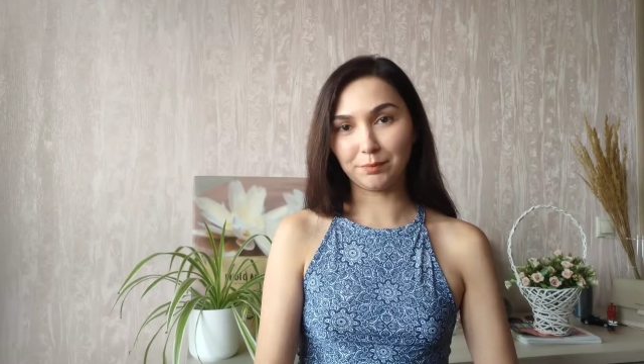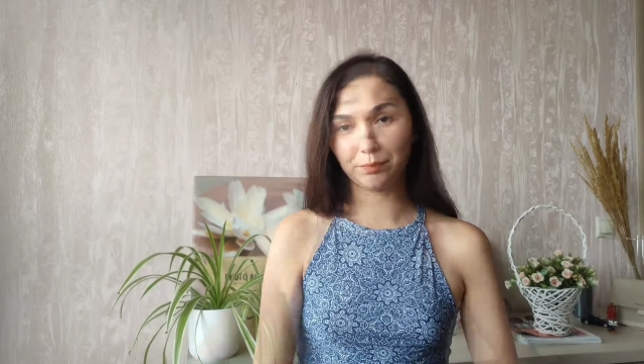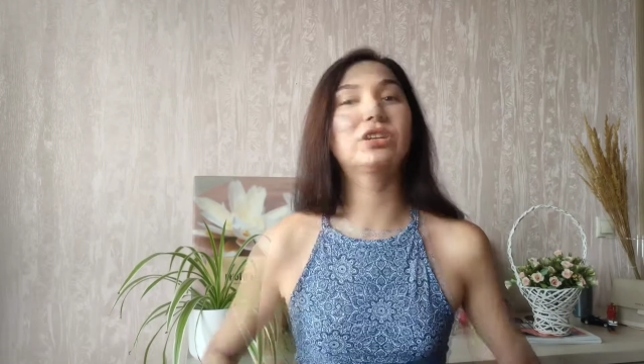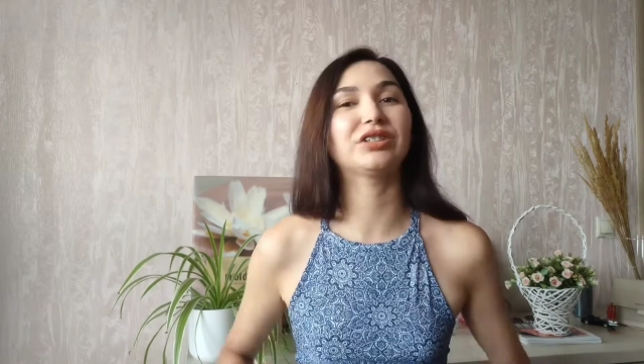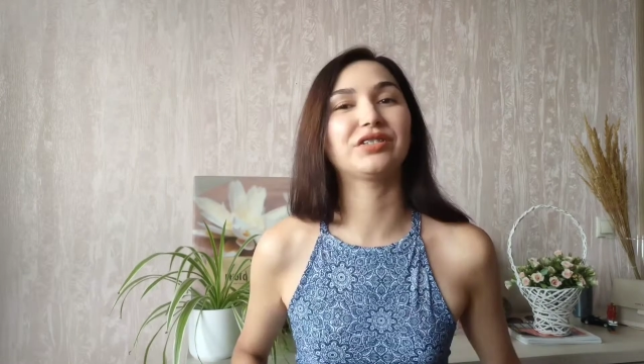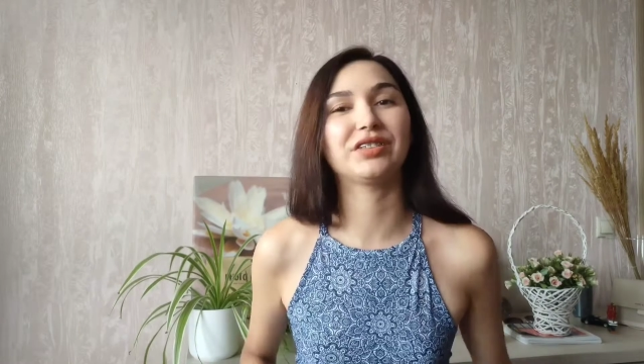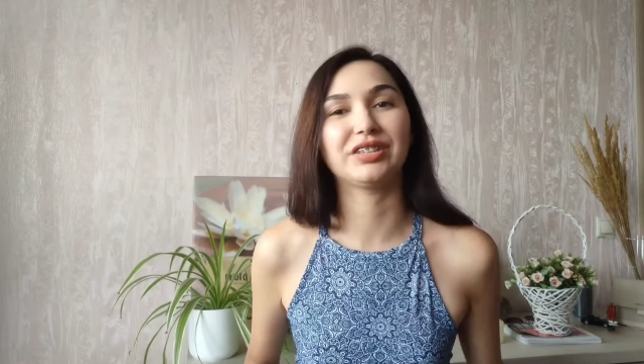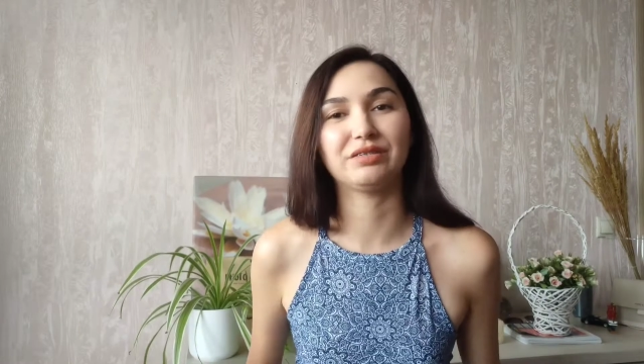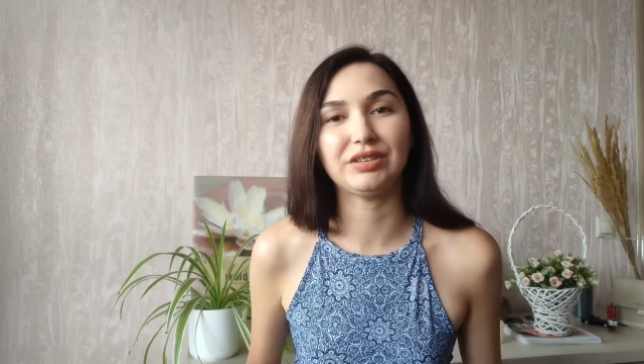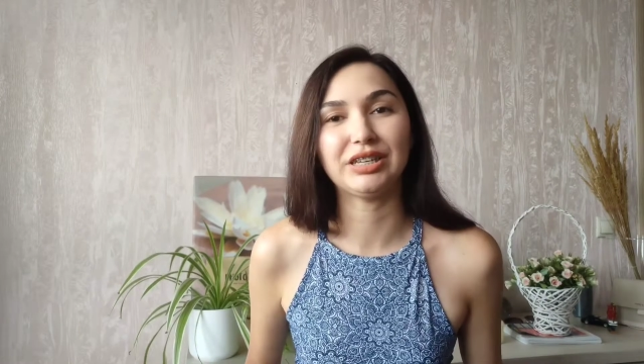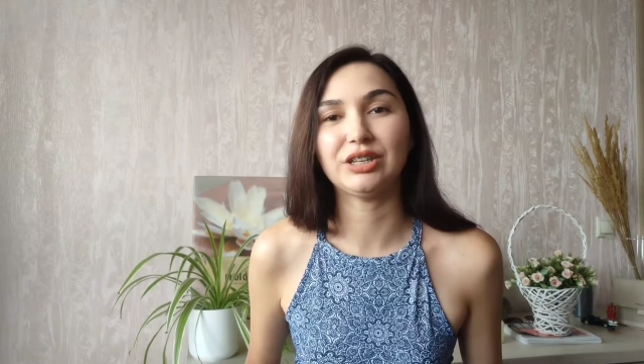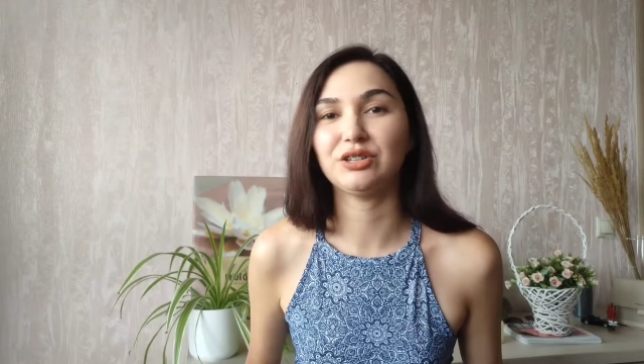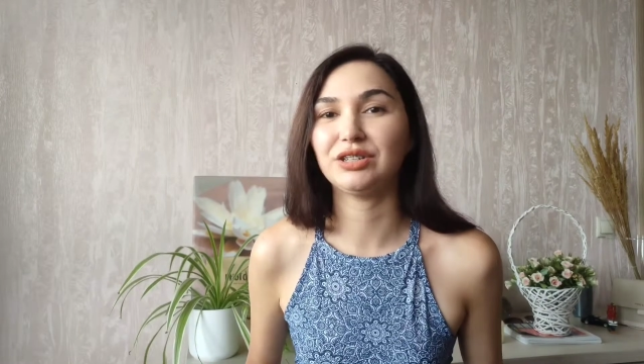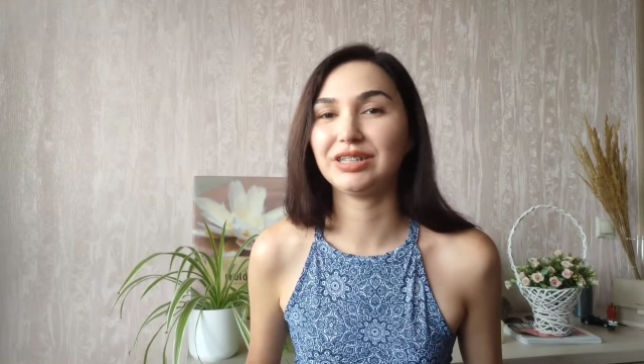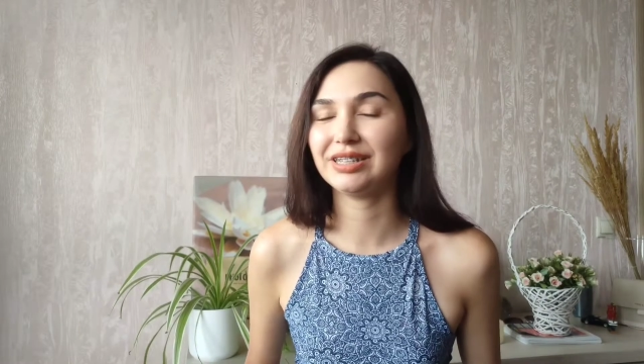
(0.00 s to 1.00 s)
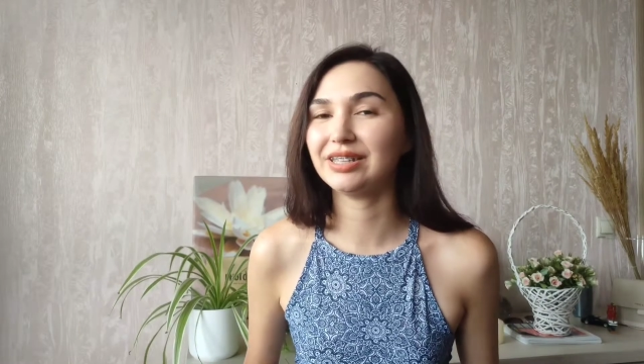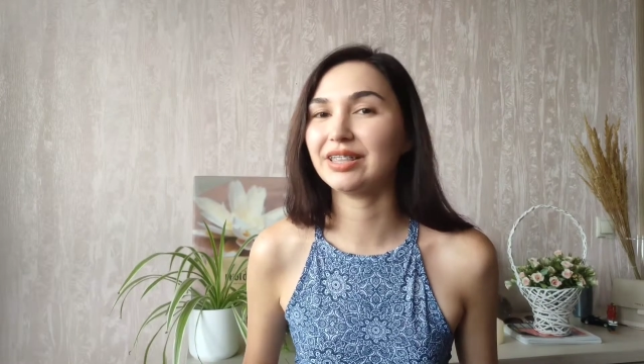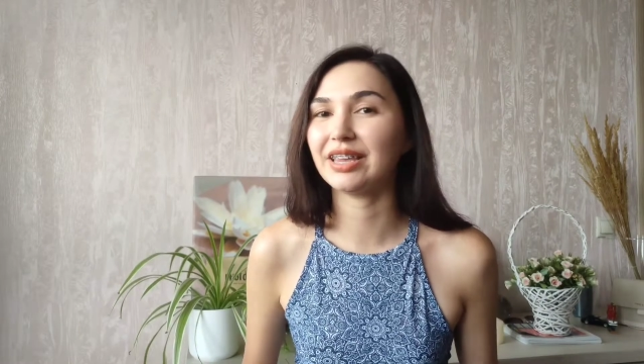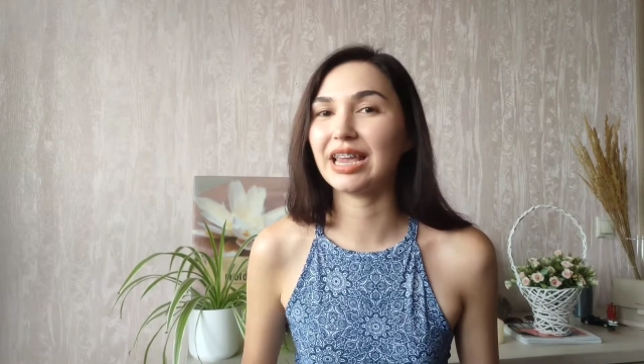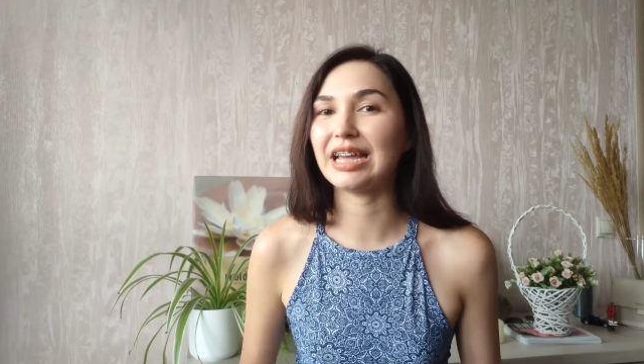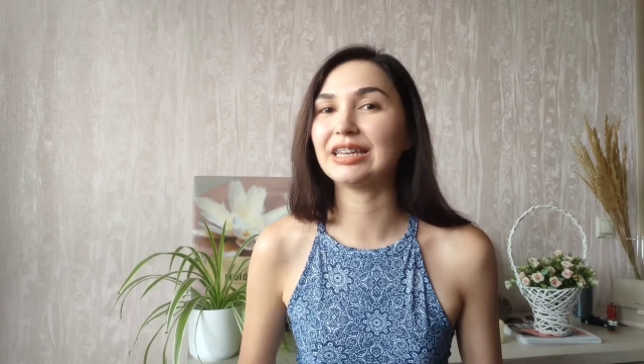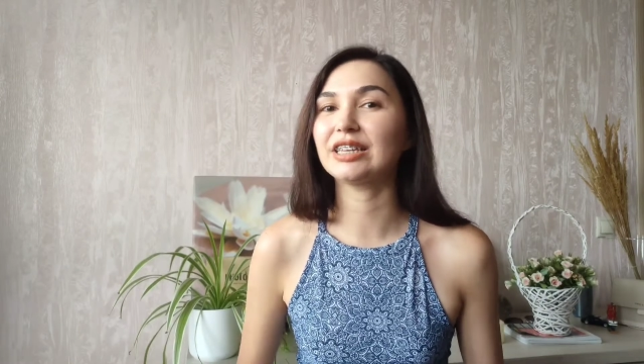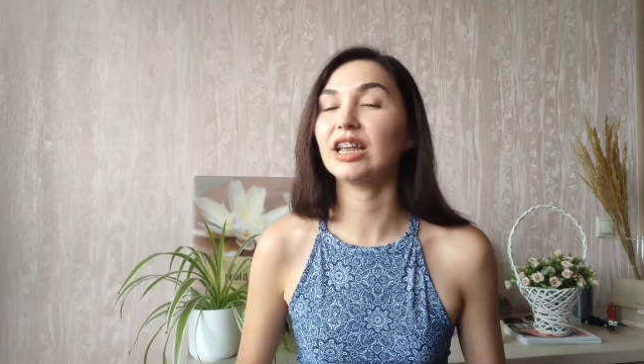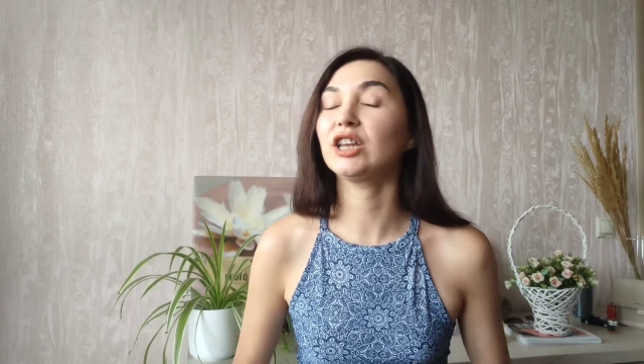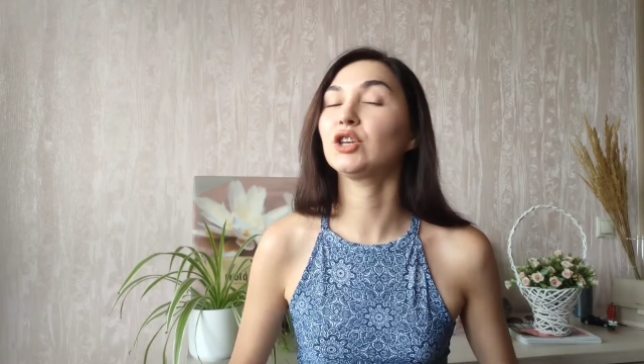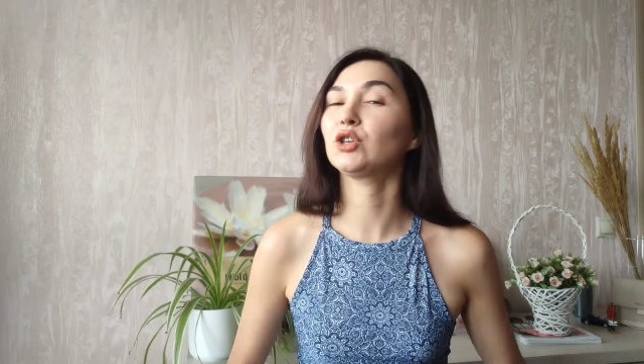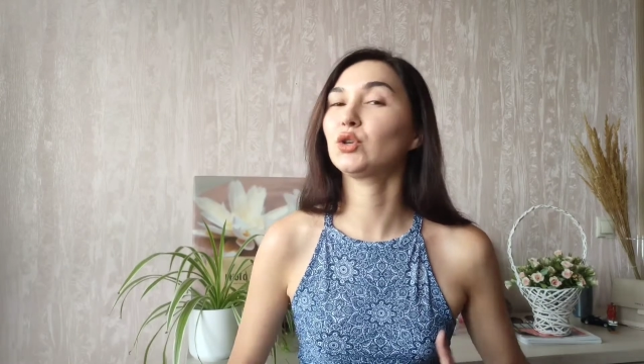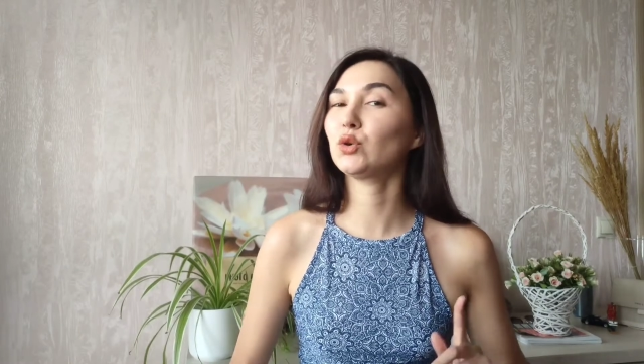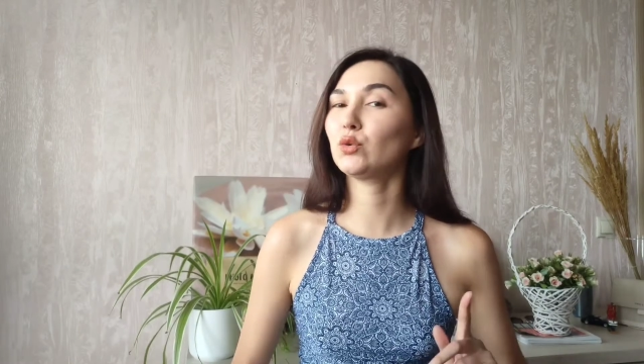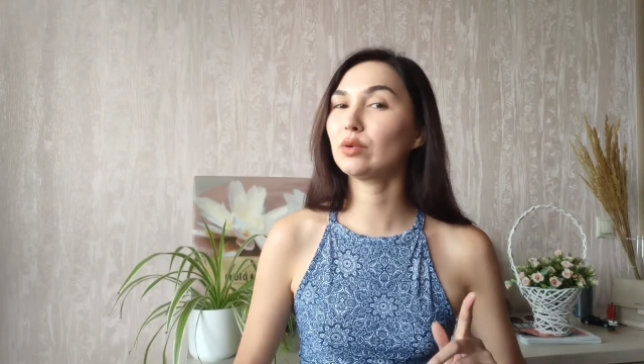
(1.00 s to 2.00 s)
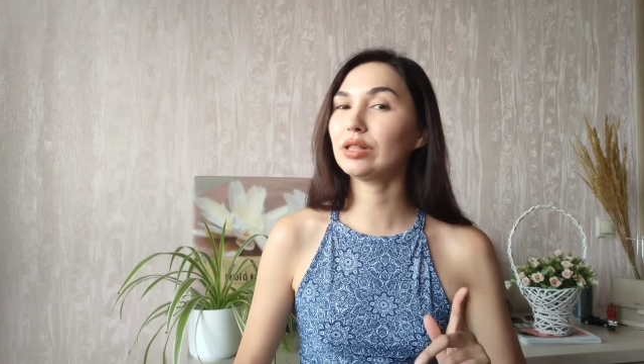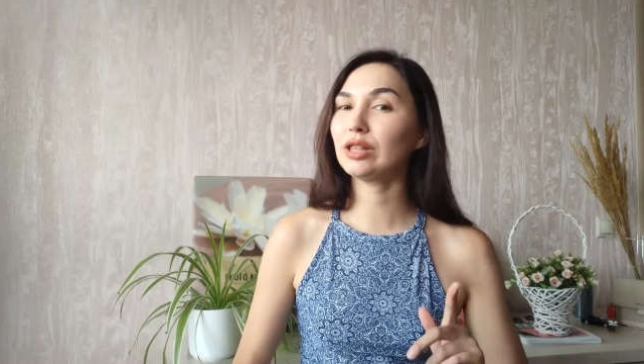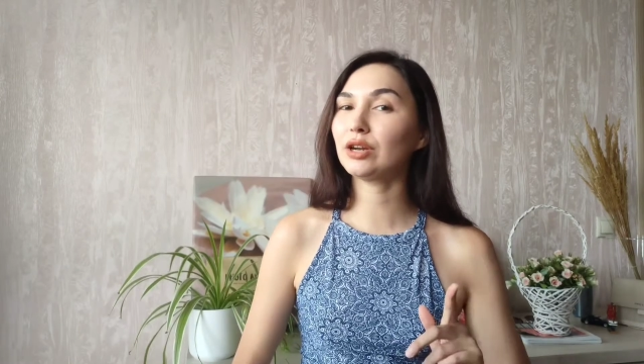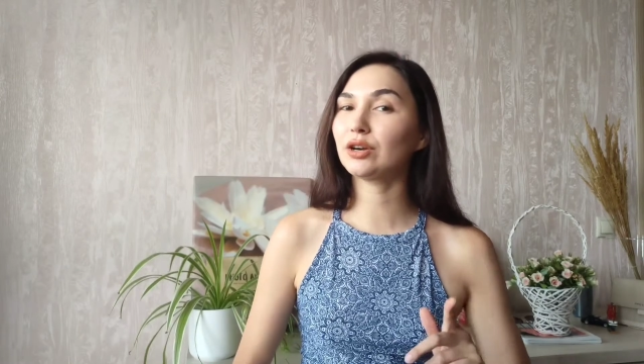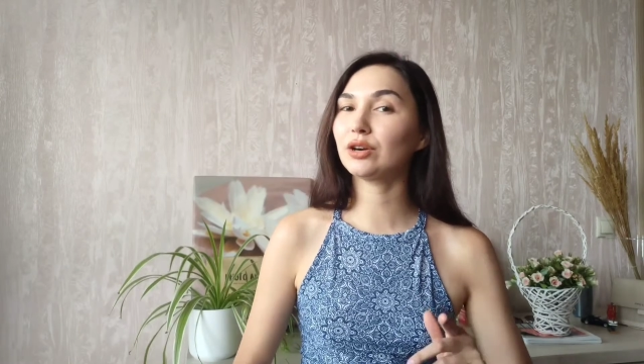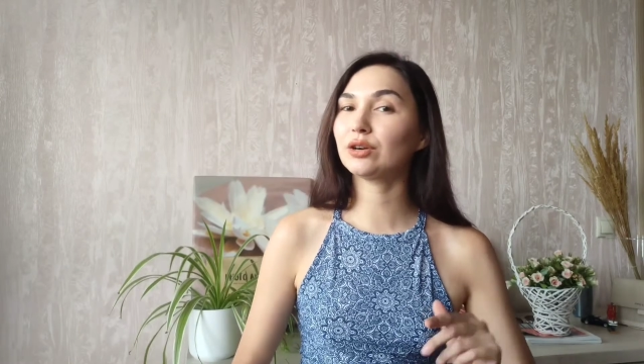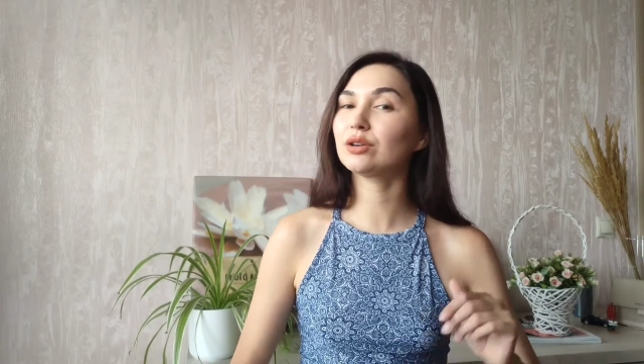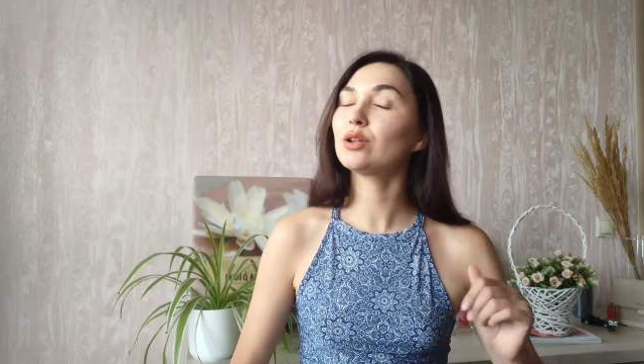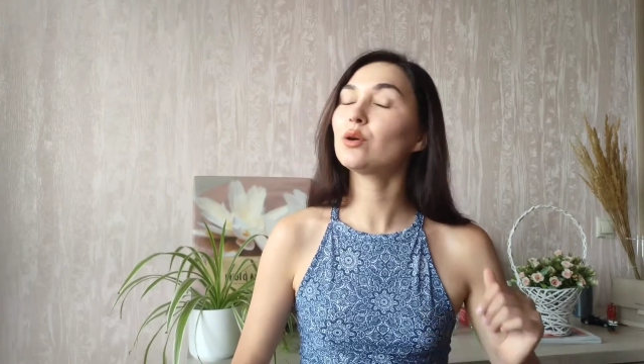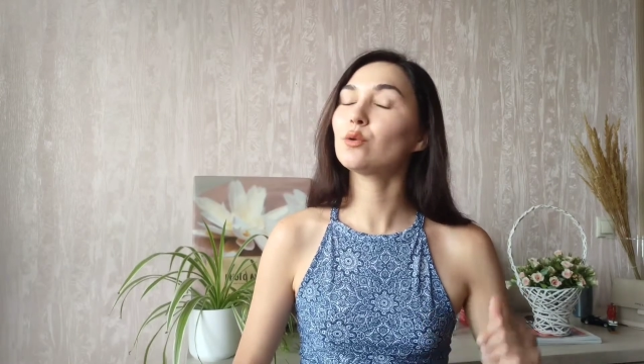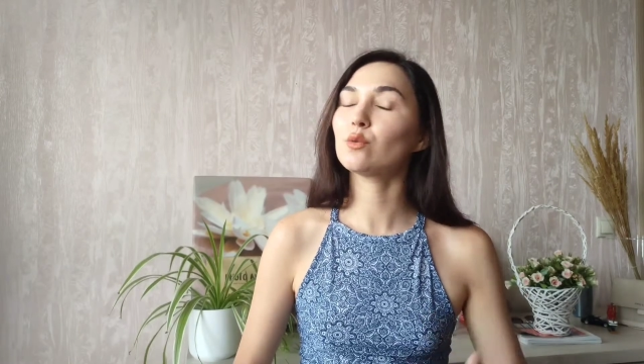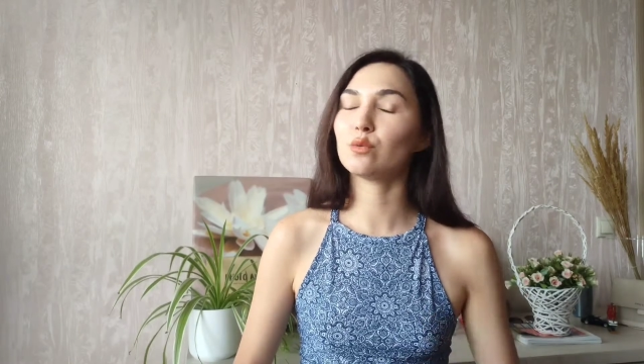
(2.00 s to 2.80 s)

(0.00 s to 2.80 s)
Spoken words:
Watch this video till the end and you will learn